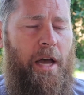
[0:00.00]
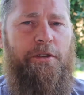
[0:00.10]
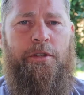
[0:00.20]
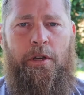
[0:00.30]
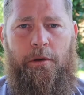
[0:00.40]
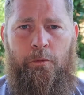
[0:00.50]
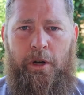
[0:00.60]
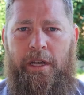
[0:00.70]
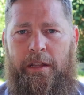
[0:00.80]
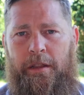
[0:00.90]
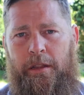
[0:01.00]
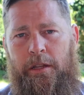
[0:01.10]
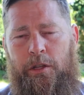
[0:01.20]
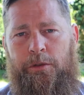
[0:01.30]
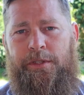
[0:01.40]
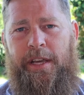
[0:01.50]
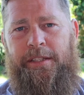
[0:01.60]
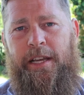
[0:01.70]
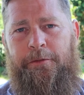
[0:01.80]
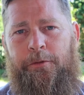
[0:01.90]
I used to work at
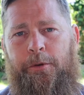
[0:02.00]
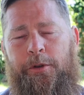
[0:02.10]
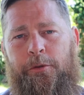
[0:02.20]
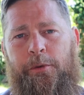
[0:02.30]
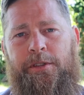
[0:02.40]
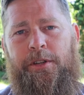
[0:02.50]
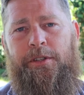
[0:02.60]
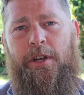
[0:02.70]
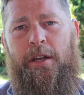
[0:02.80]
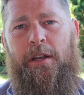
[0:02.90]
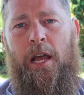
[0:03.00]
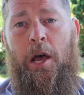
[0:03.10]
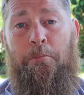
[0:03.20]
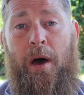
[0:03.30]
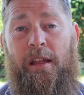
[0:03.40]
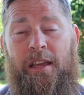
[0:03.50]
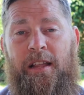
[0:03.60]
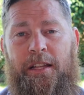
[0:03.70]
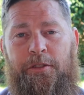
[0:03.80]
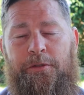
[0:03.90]
UCSF when we were doing research on
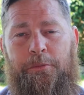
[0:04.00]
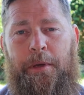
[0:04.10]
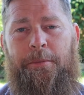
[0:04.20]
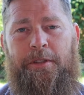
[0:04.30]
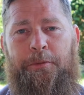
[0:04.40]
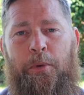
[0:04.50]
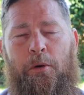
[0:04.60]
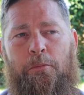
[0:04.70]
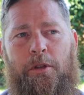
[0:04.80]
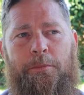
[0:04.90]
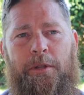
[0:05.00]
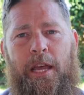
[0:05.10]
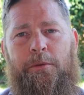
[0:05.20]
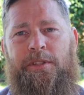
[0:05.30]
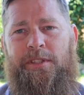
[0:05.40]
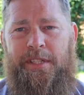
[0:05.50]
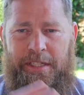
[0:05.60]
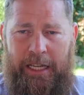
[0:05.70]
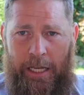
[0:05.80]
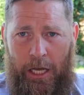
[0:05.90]
polyglots. Those are people that spoke multiple languages to
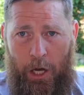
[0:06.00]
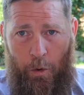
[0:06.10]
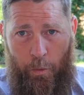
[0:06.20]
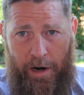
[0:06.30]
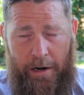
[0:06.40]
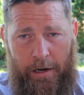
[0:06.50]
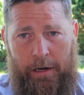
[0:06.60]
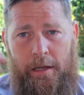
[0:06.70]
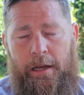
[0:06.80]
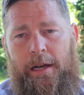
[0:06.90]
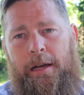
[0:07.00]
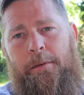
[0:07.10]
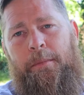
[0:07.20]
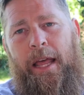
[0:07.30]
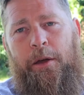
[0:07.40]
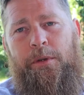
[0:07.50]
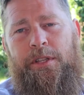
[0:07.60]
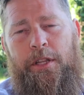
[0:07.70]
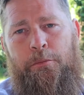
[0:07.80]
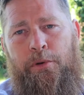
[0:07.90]
see where uh,
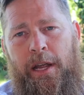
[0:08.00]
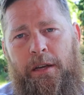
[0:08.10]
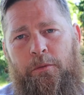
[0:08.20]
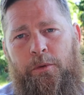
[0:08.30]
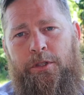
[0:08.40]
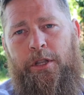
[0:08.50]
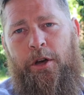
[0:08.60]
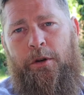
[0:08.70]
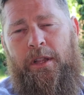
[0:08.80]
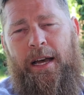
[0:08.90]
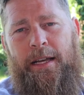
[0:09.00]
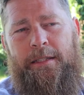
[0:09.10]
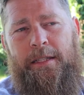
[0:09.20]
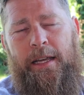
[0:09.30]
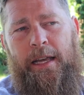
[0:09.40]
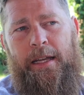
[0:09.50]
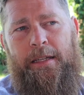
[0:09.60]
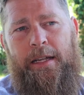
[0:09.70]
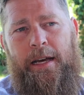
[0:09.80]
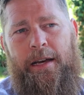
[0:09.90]
language in their brain was localized.
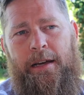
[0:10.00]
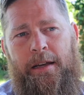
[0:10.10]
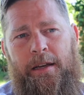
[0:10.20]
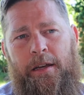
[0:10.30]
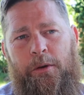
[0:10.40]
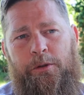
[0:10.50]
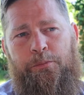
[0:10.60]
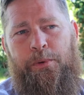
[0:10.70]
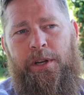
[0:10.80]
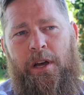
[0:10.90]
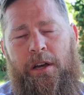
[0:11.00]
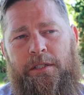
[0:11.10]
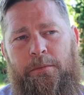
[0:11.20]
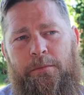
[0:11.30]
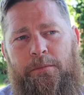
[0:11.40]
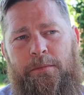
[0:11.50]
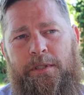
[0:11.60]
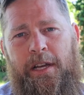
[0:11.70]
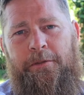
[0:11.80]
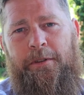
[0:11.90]
And uh, it was pretty awesome
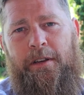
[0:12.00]
stuff.